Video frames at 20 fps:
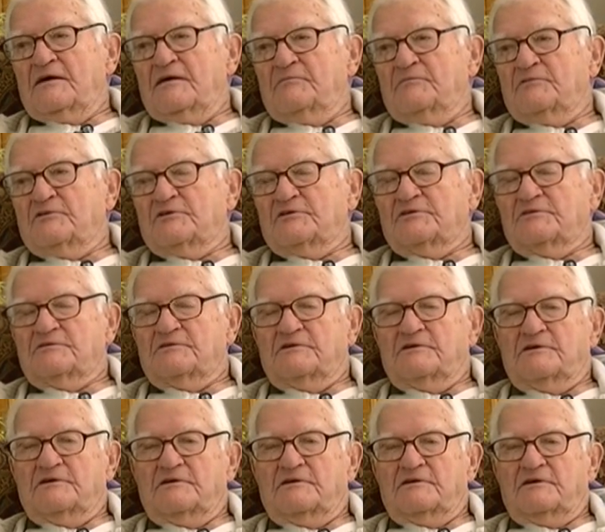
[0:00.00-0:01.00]
but
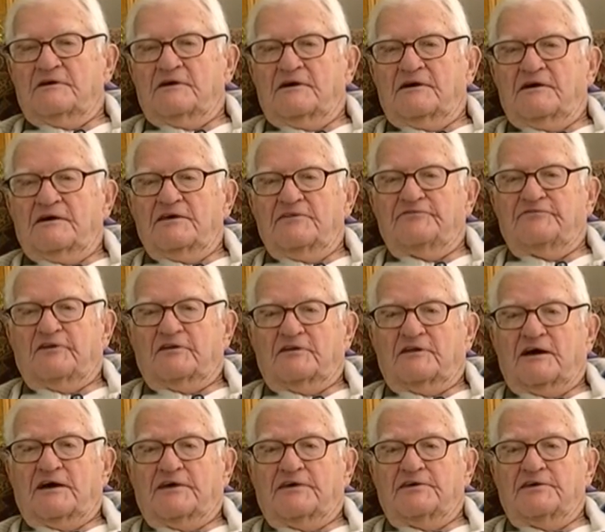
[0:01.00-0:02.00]
he felt
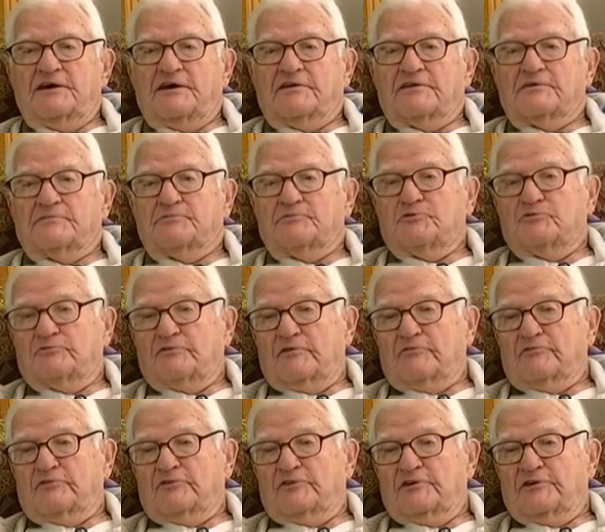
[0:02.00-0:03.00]
like he had to prove
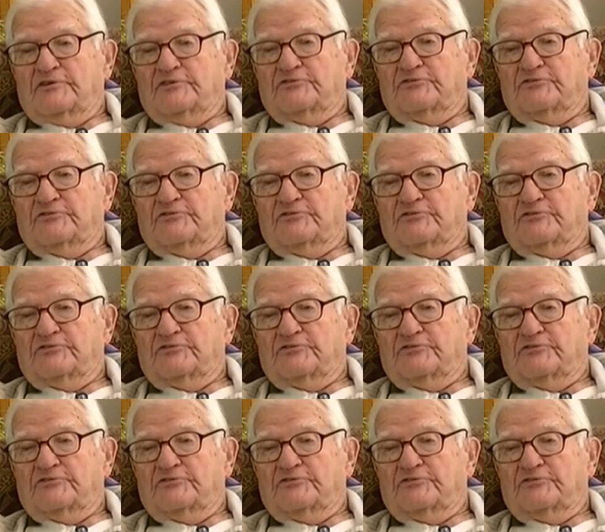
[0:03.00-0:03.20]
everything.